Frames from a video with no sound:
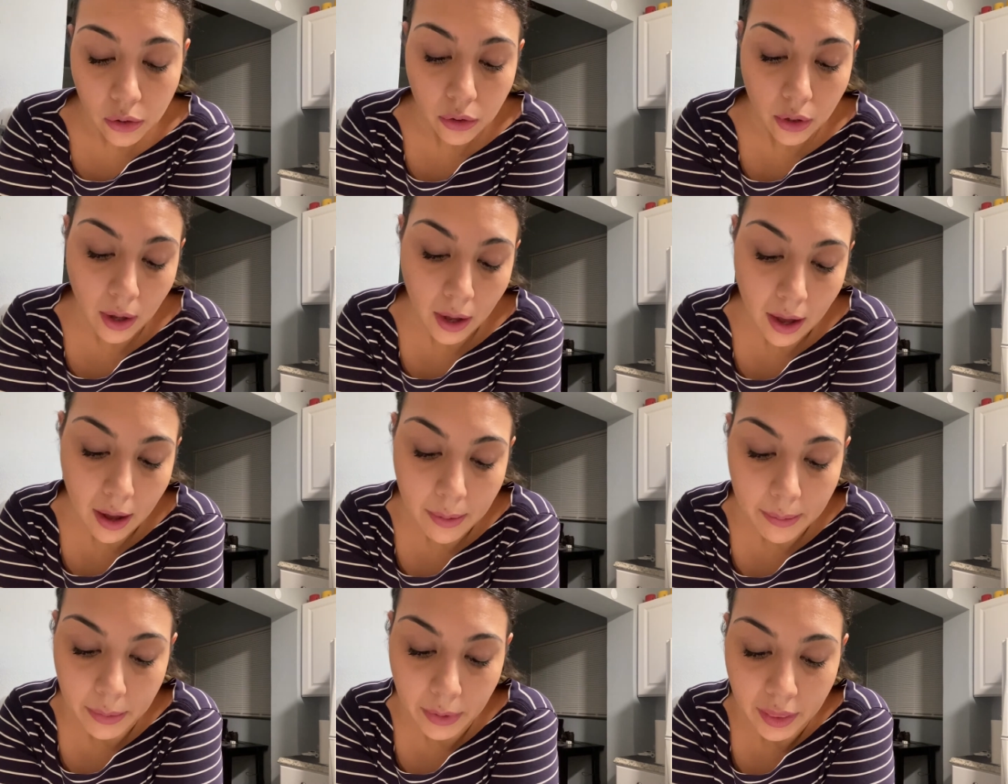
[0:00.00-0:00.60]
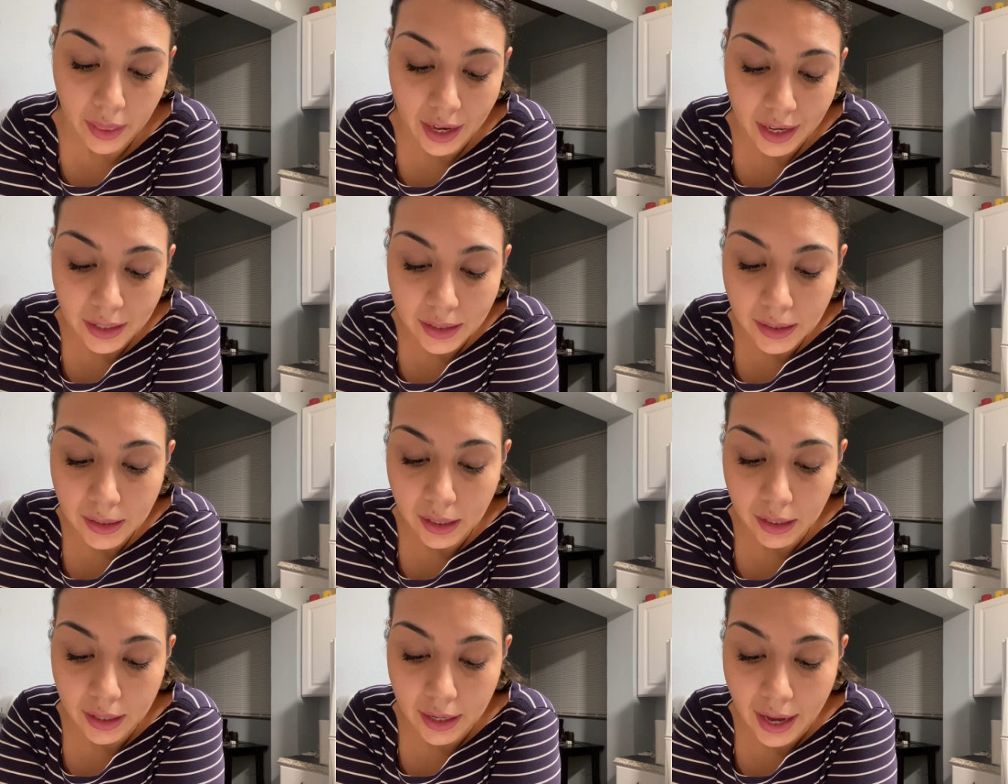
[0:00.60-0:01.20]
that
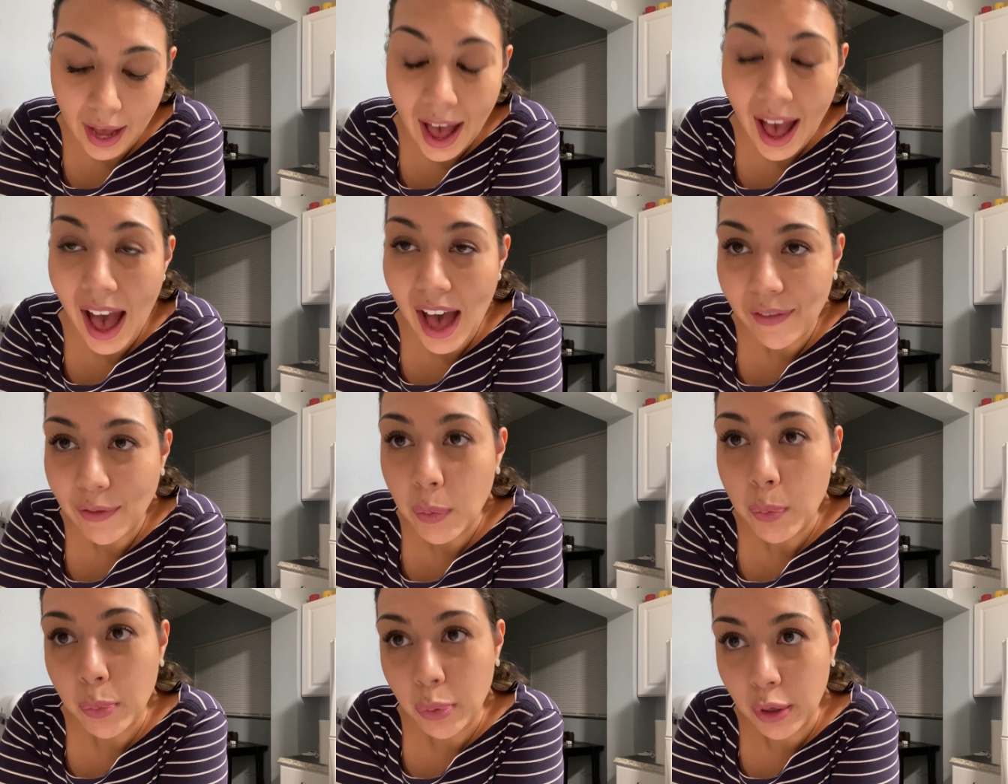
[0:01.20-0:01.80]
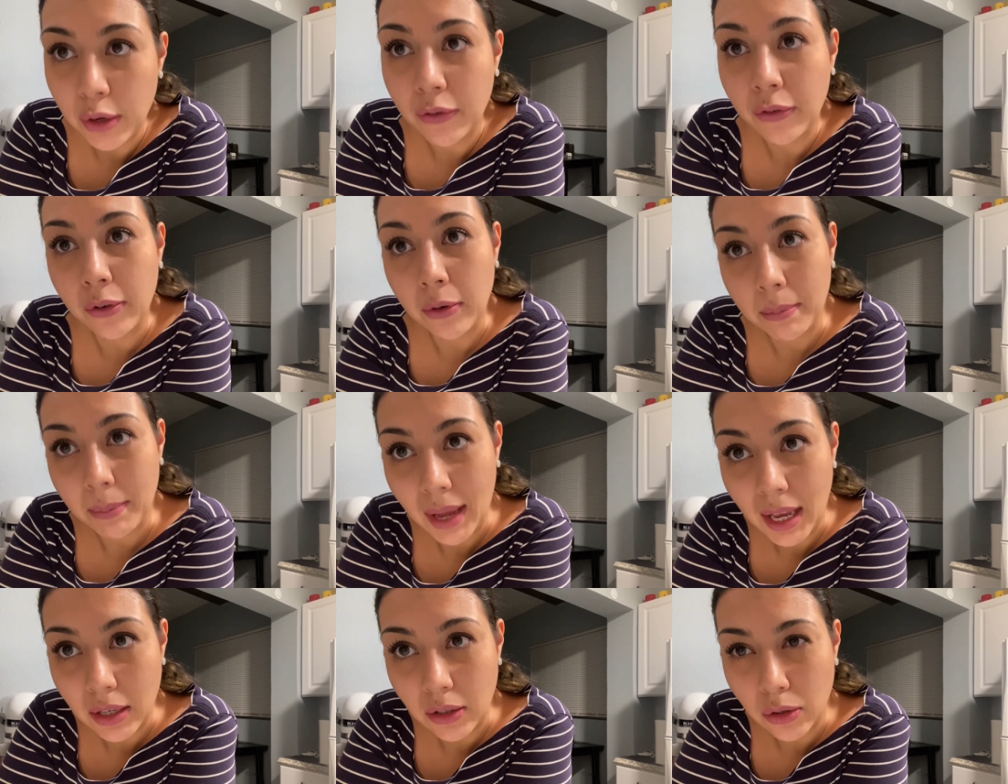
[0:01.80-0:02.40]
it's gonna have a
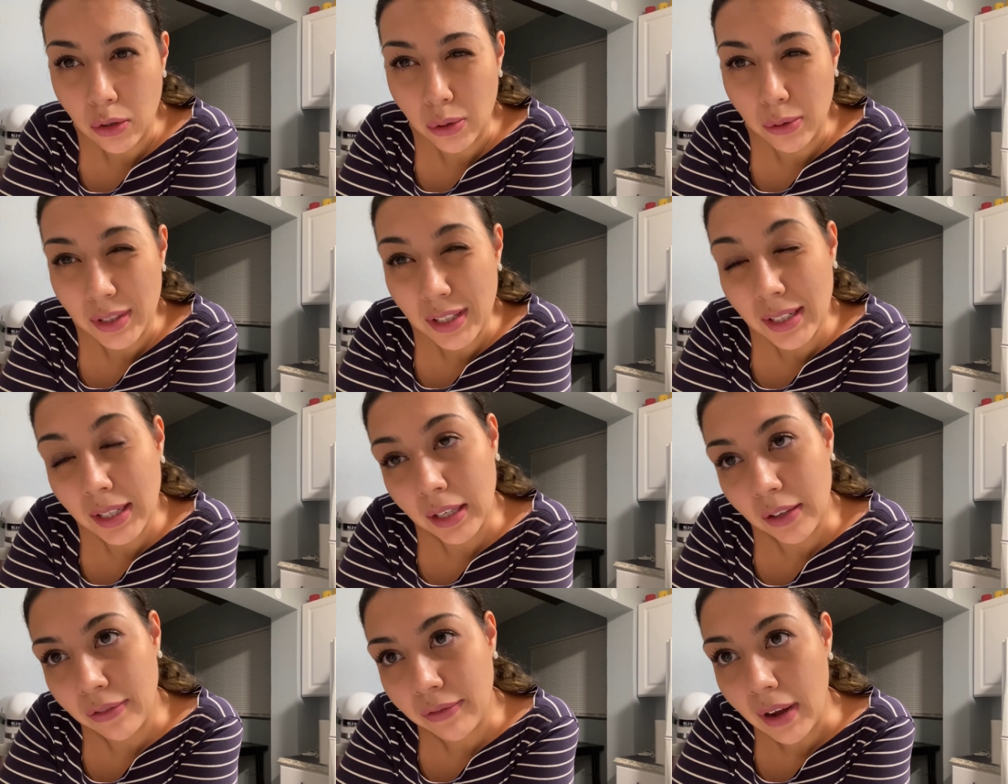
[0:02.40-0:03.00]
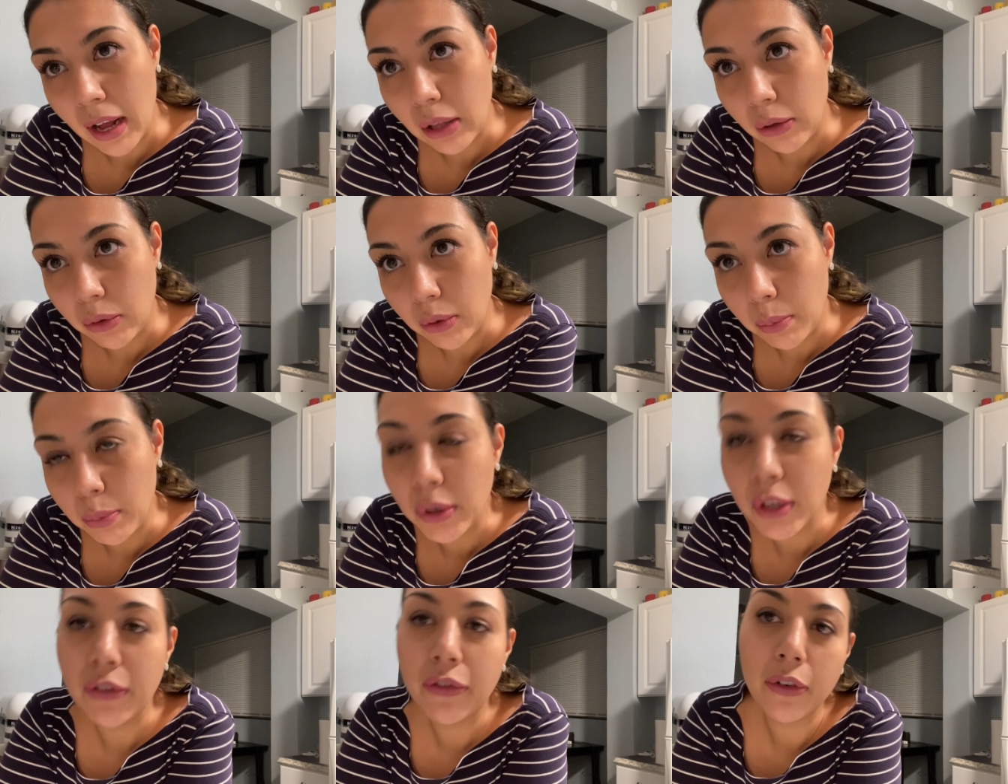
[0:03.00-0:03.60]
pre-ferment, so it's gonna follow the
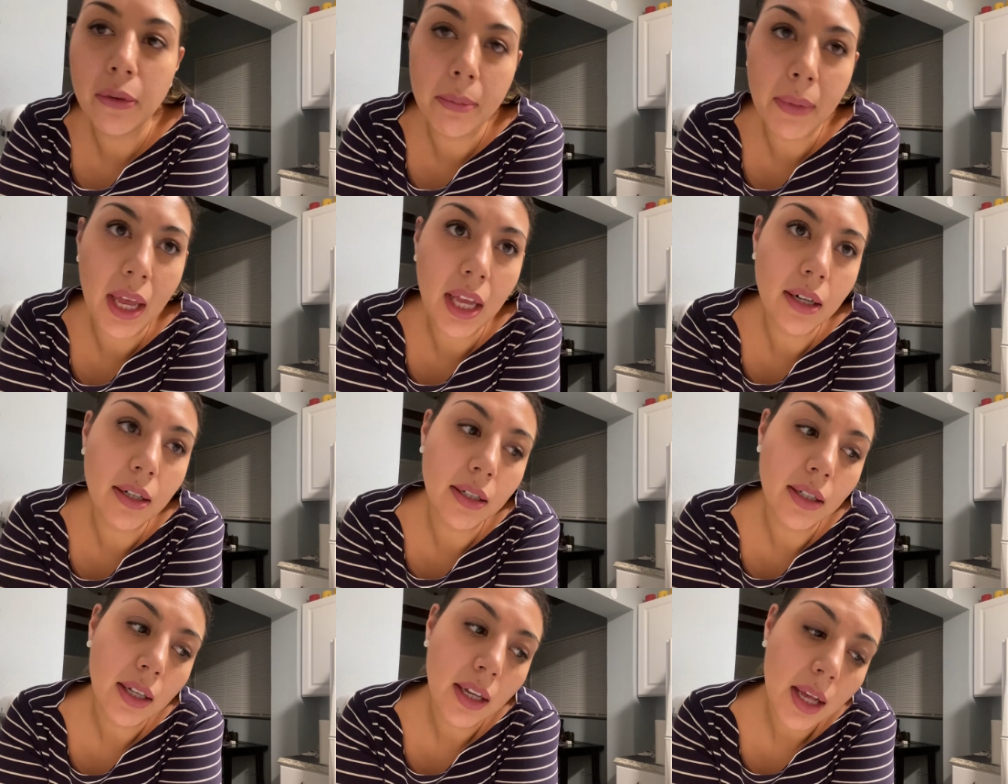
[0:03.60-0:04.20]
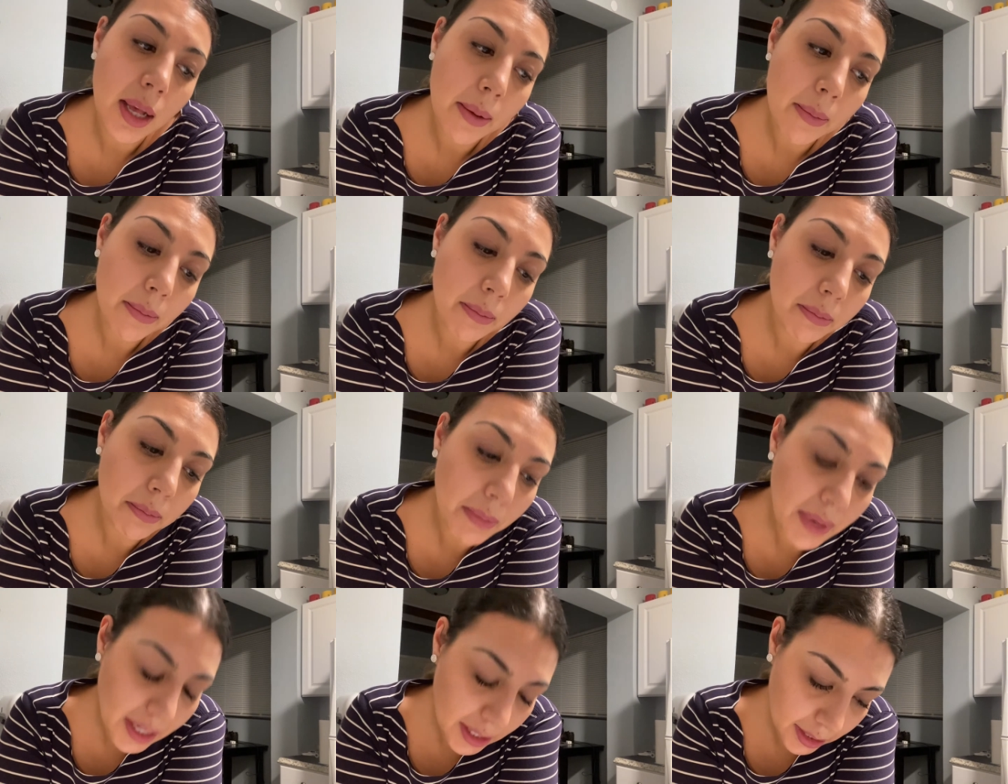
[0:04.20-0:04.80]
pre-ferment
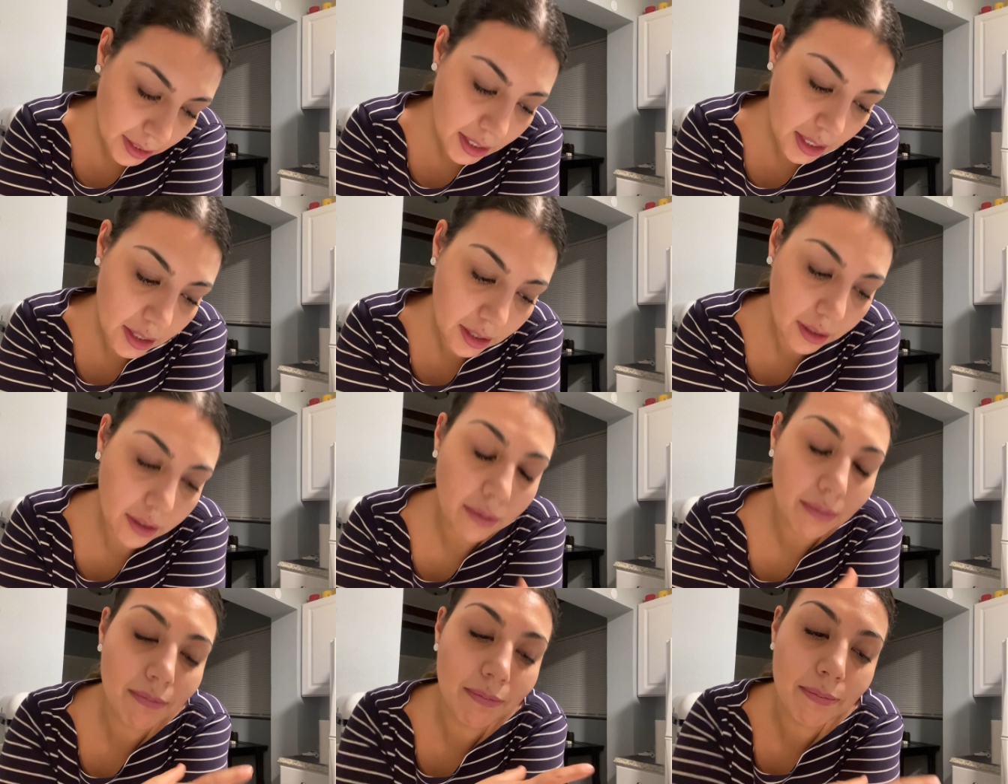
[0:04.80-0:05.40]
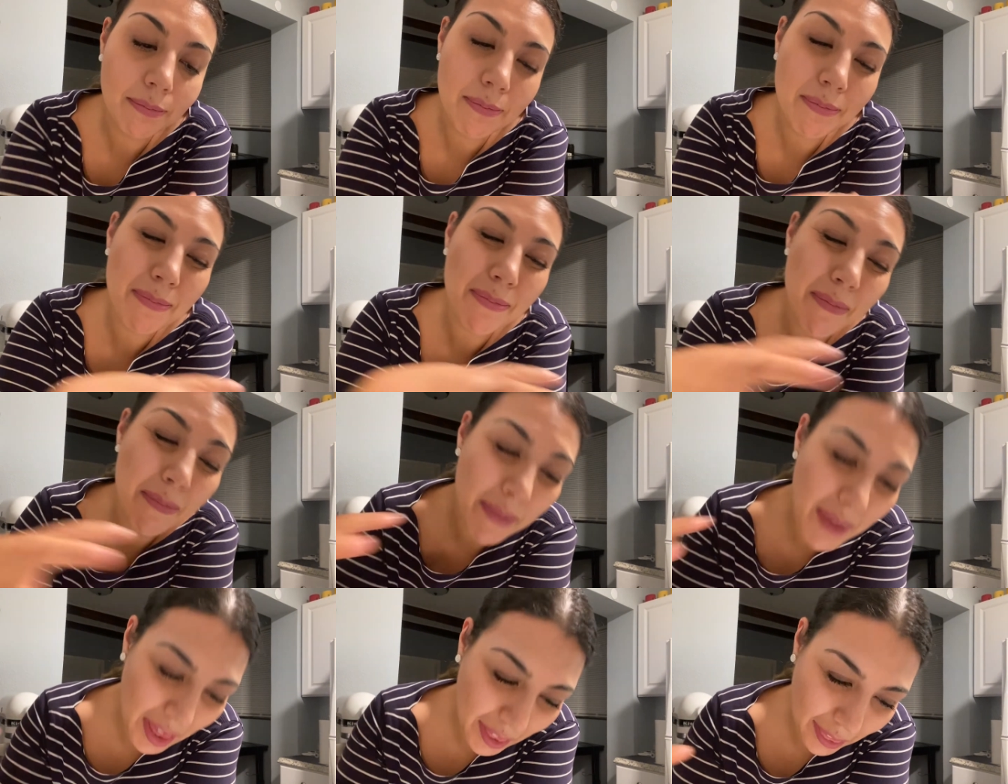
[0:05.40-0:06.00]
mixing
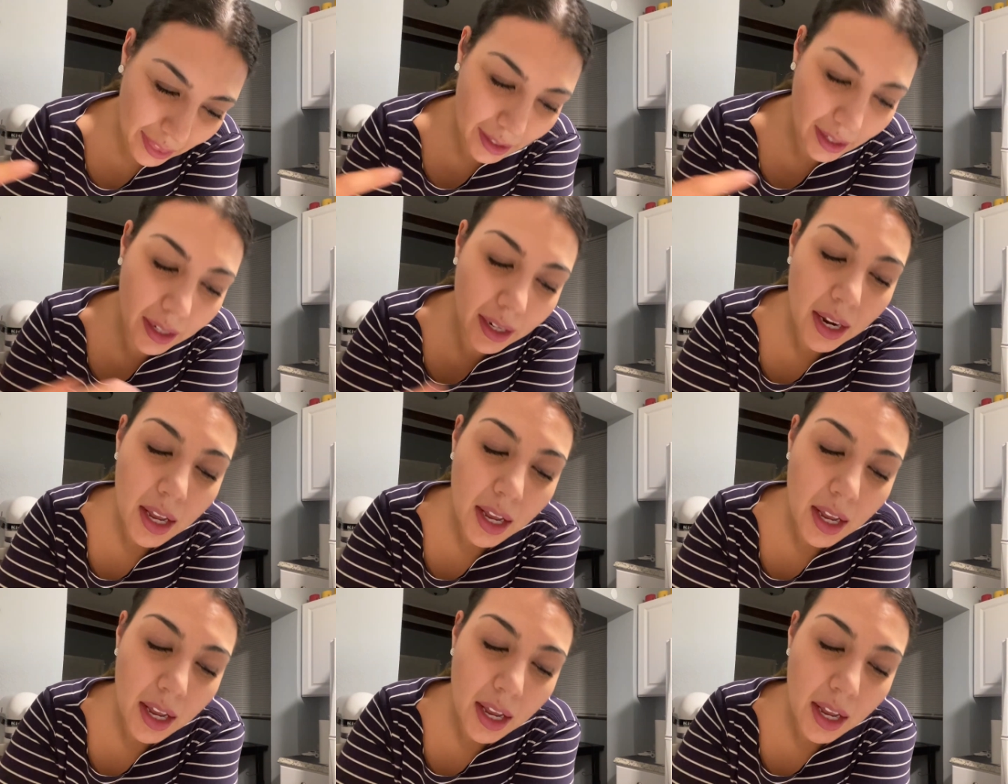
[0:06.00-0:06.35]
method,